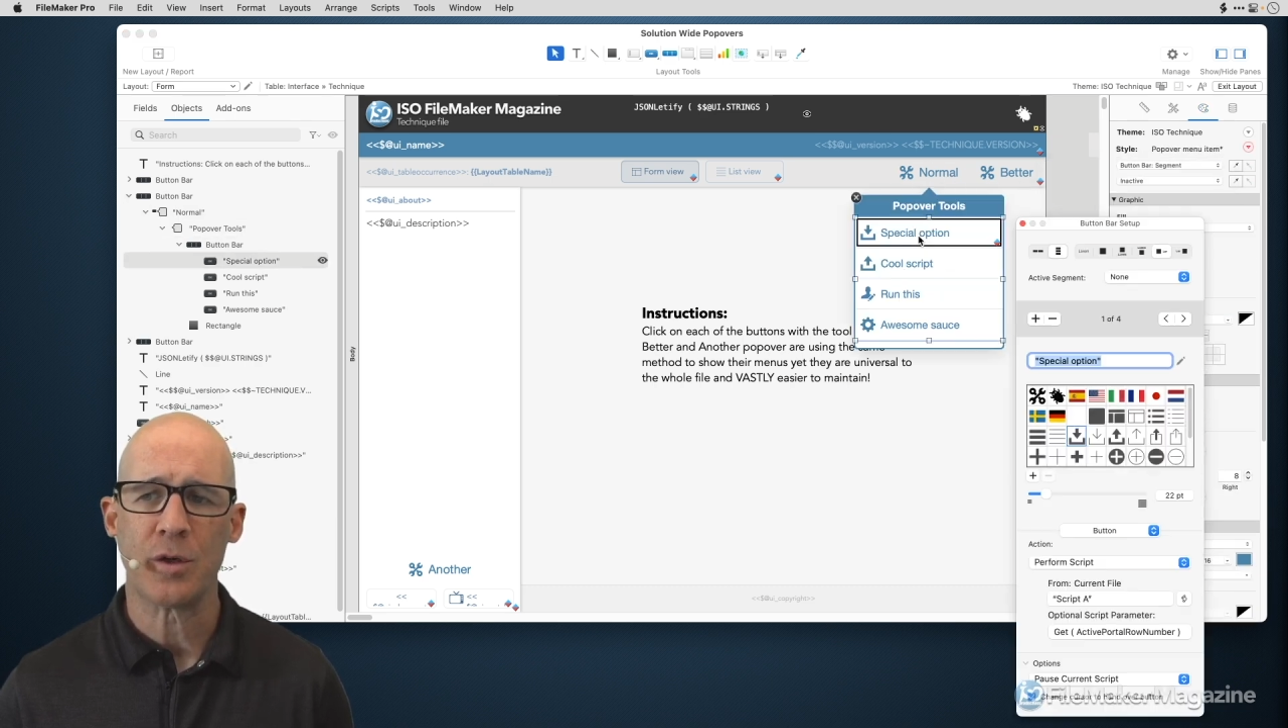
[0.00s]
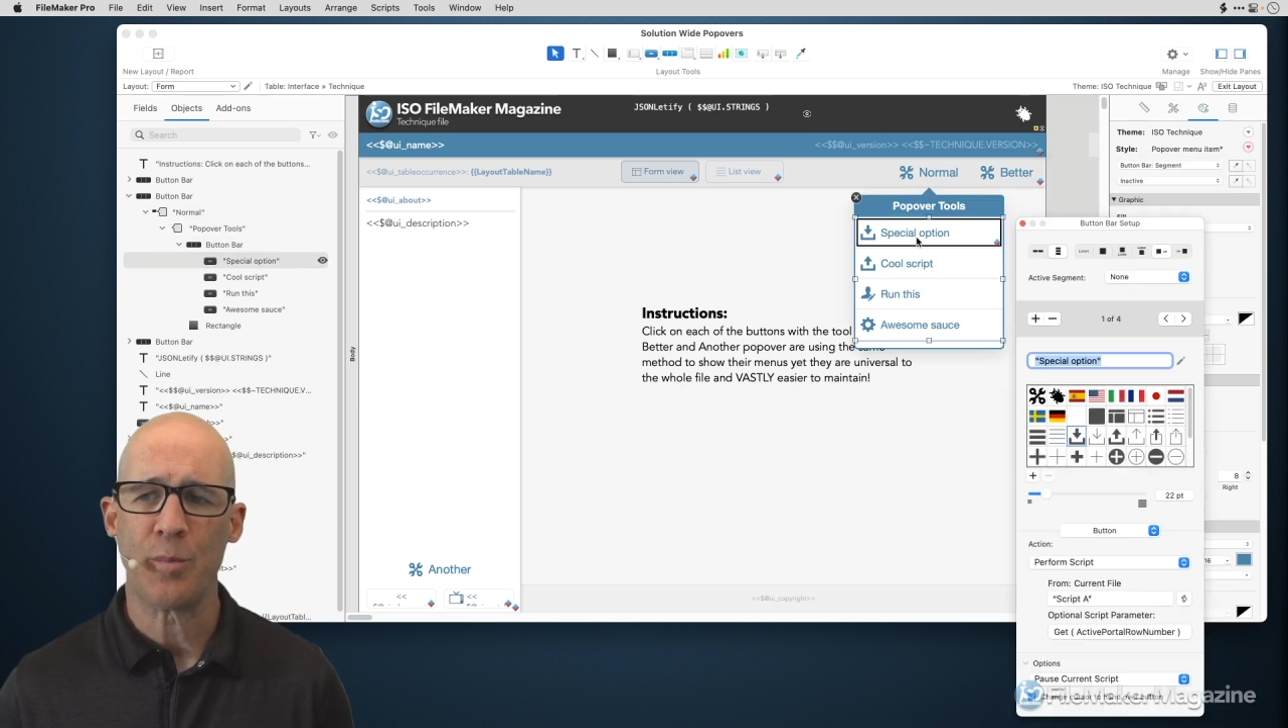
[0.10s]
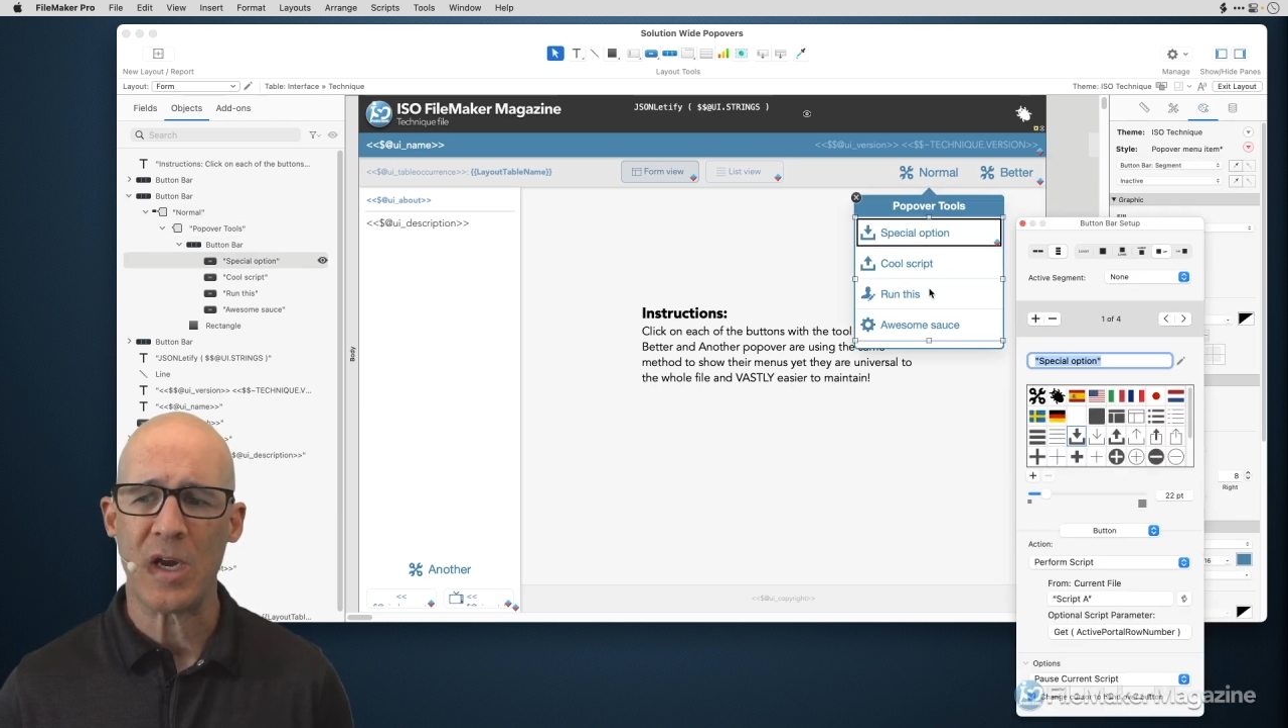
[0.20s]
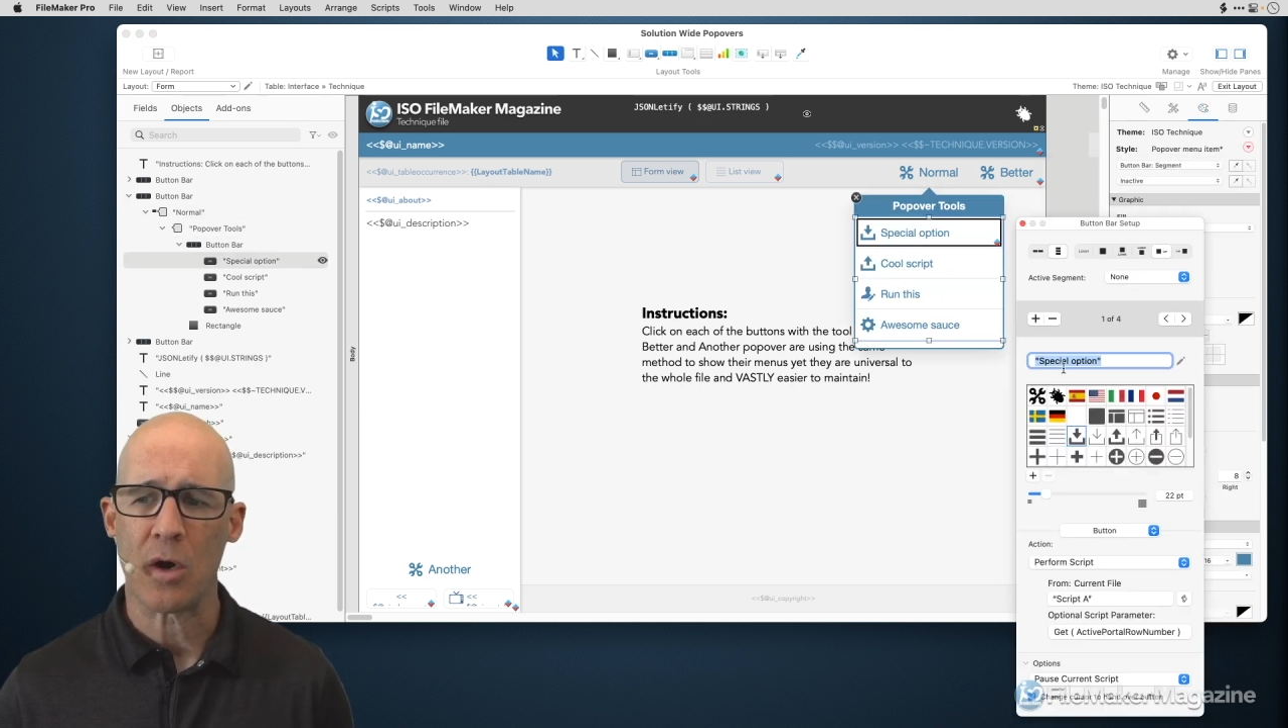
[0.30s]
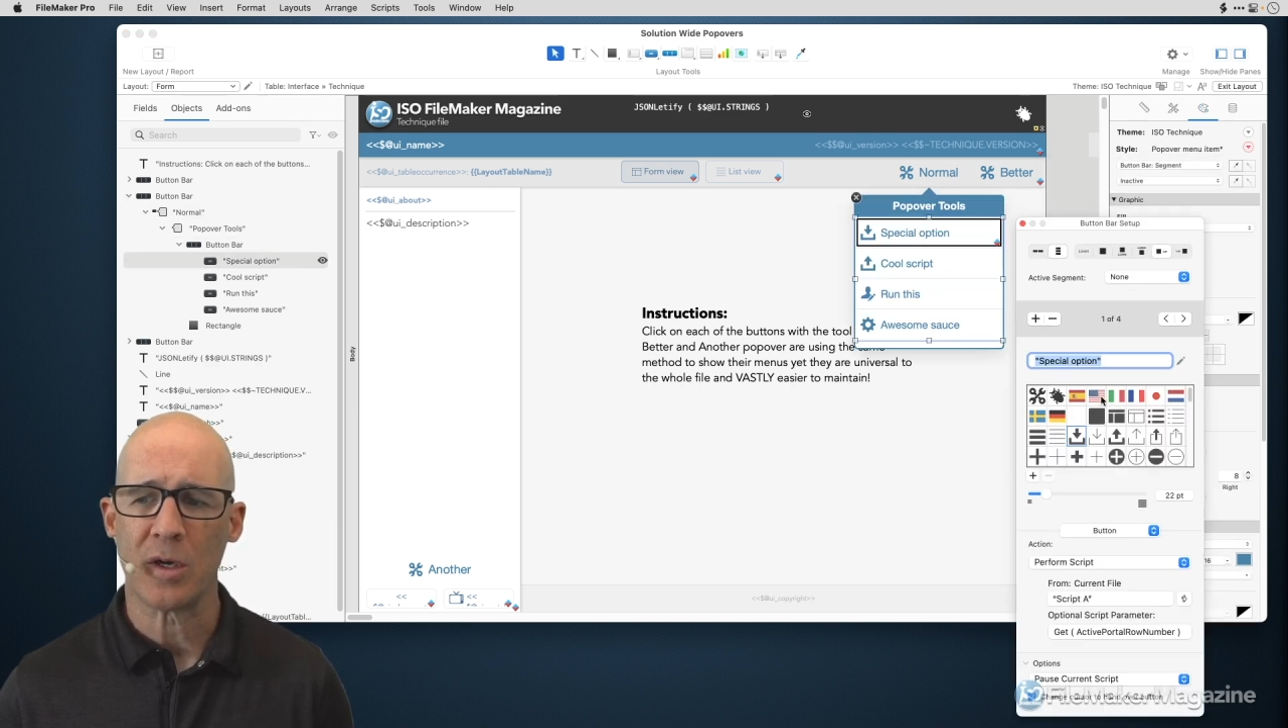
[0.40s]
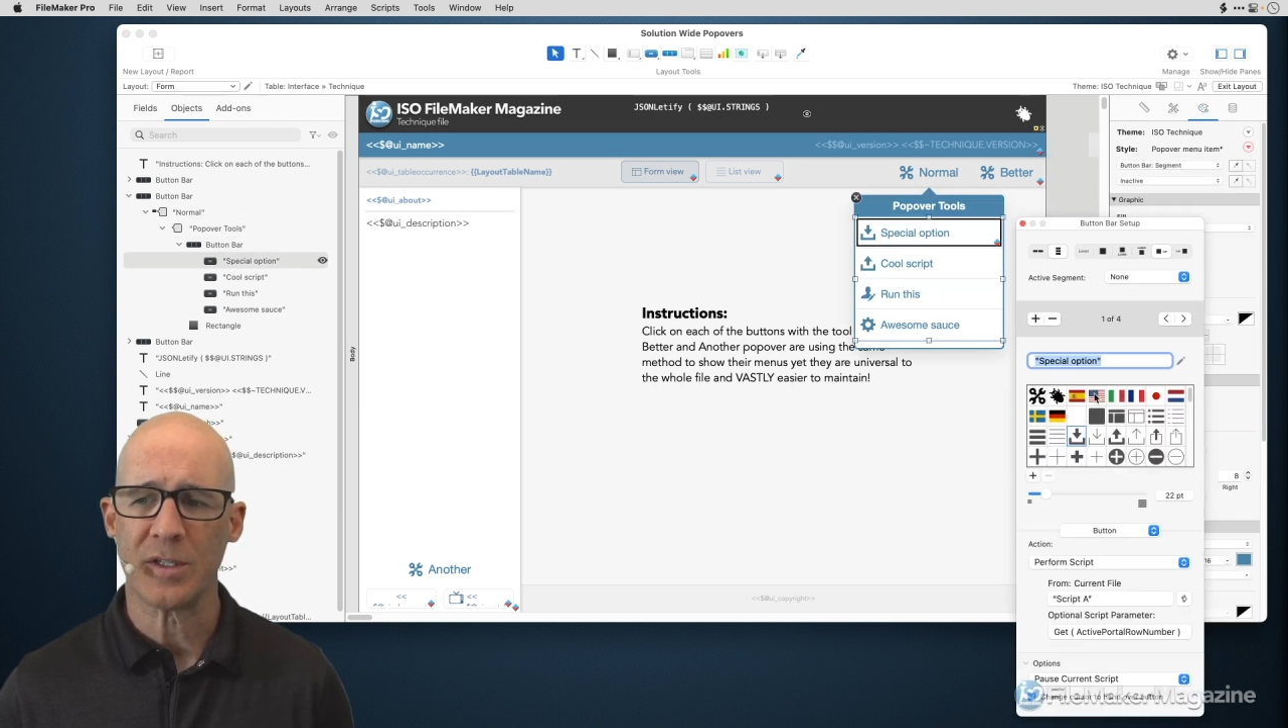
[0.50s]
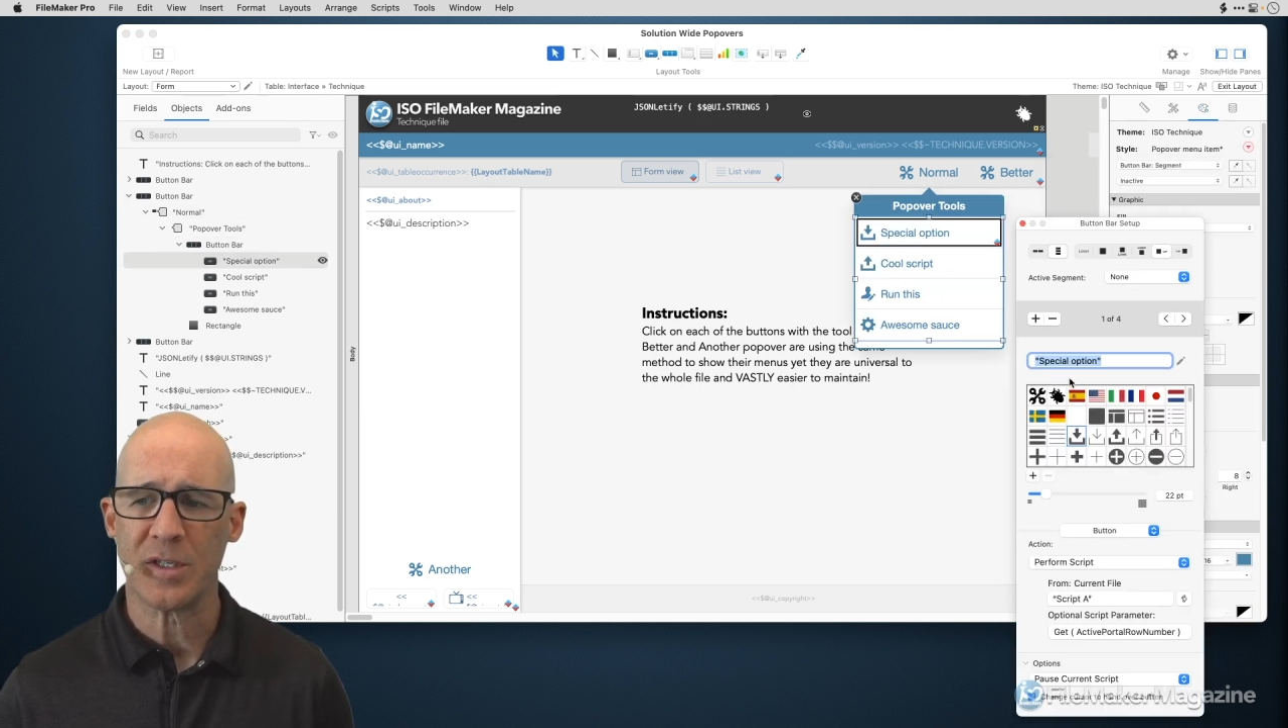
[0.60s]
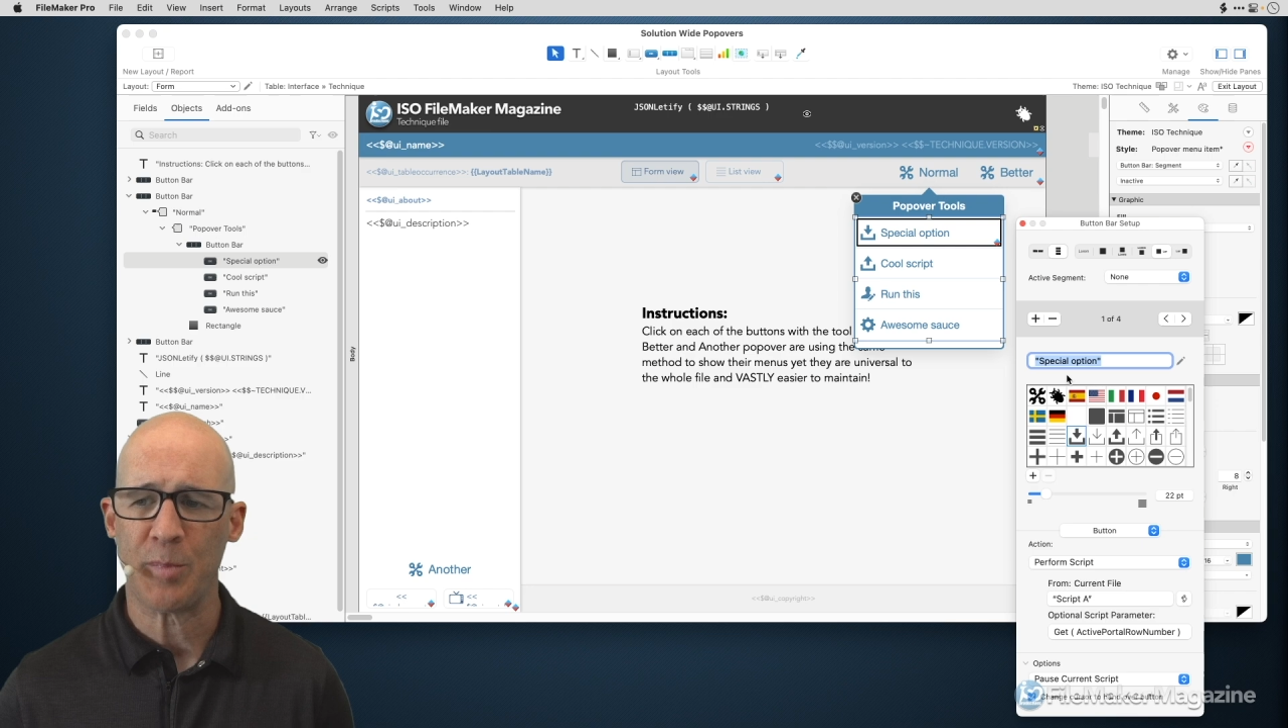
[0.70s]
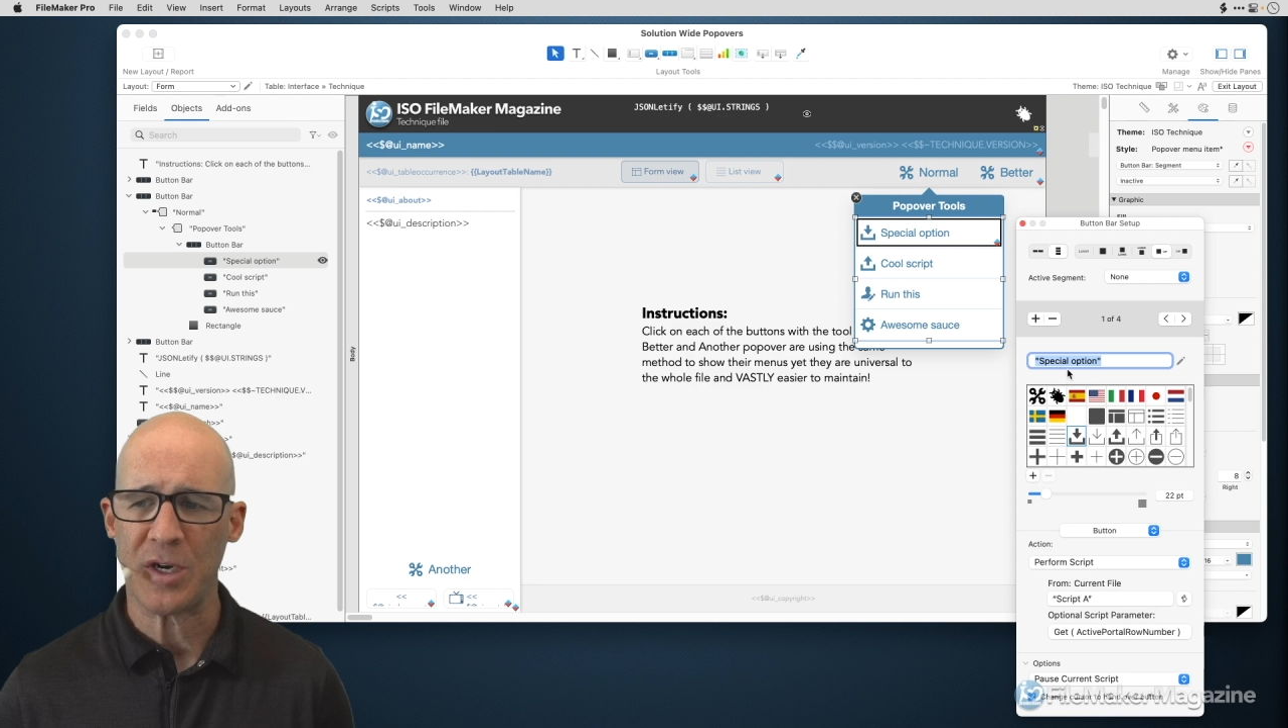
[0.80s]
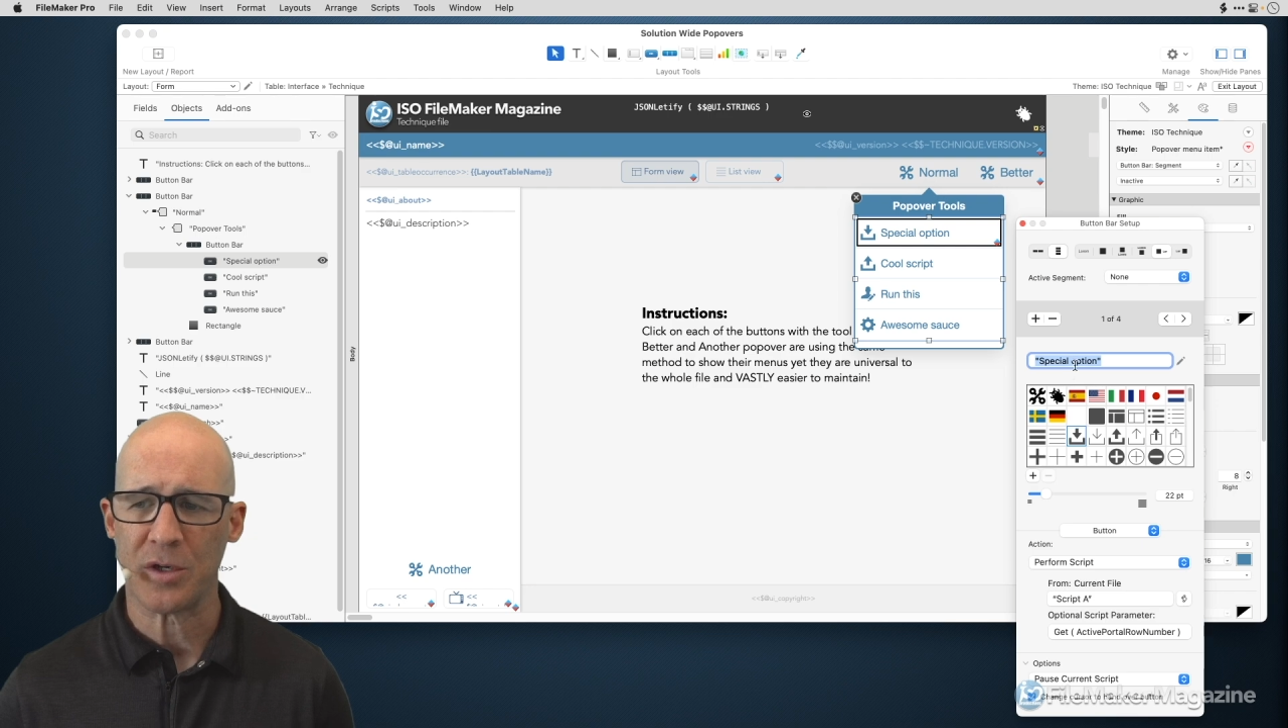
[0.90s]
to be called
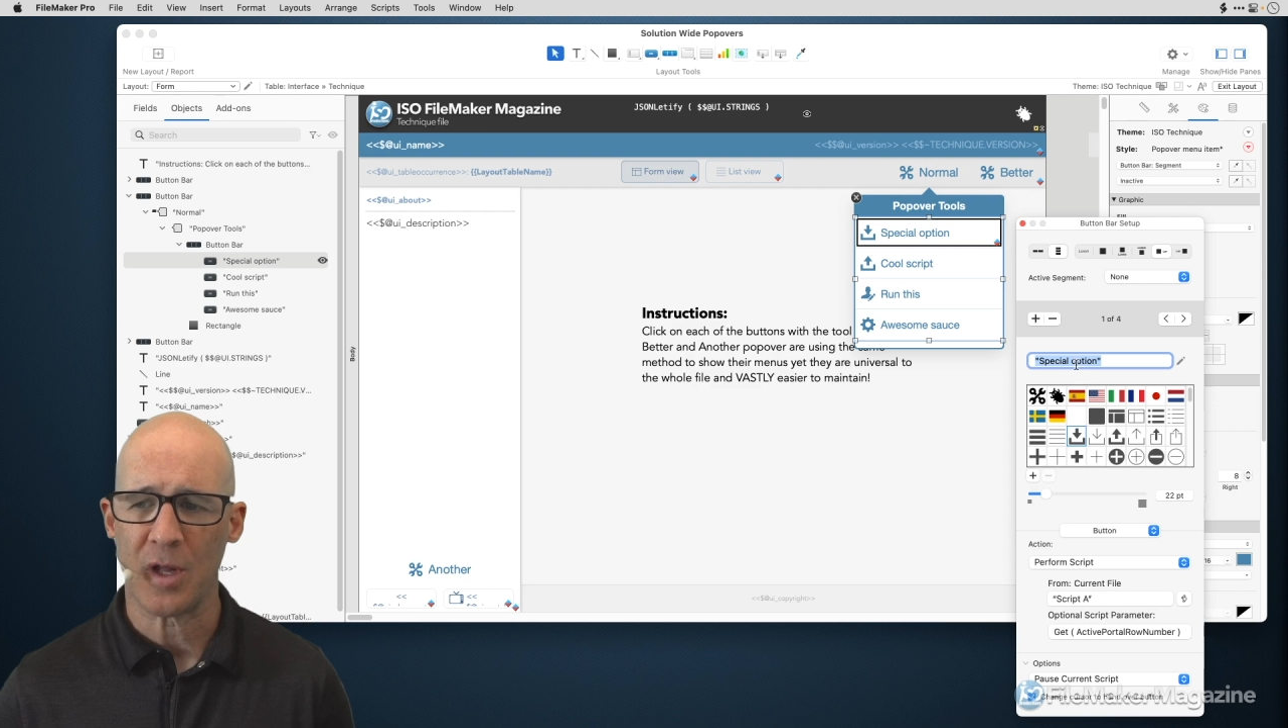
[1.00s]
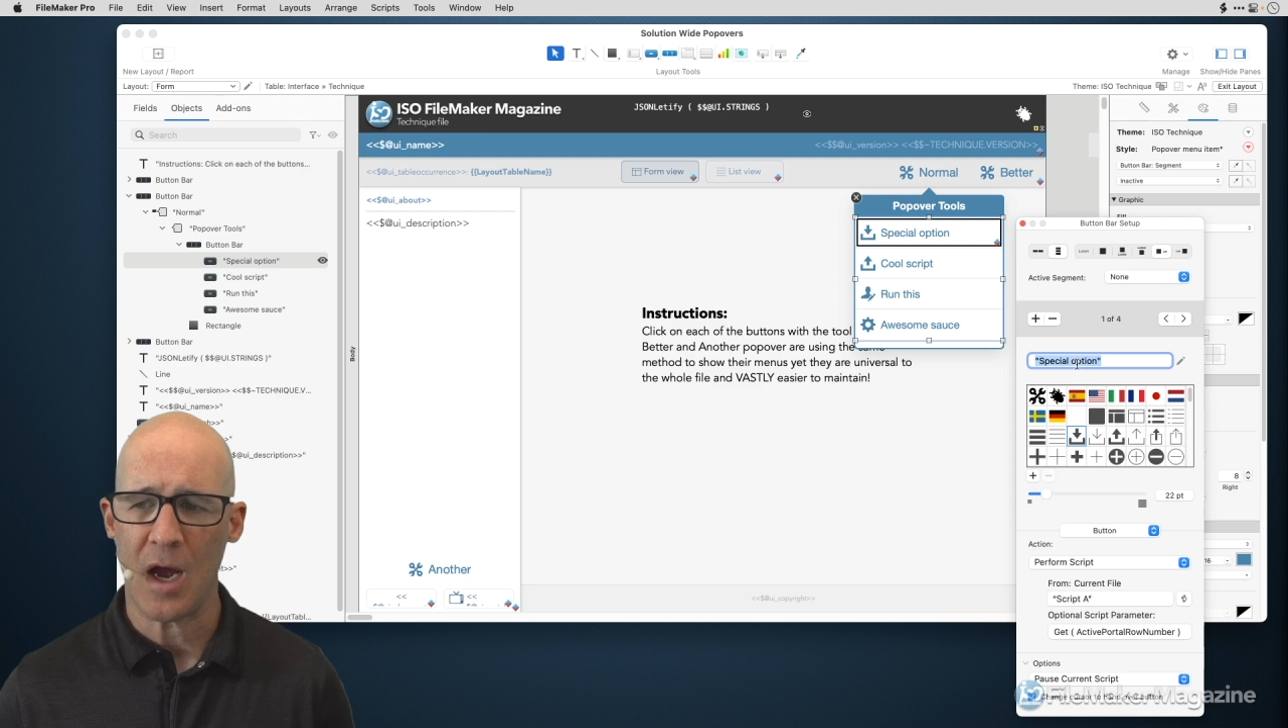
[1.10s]
special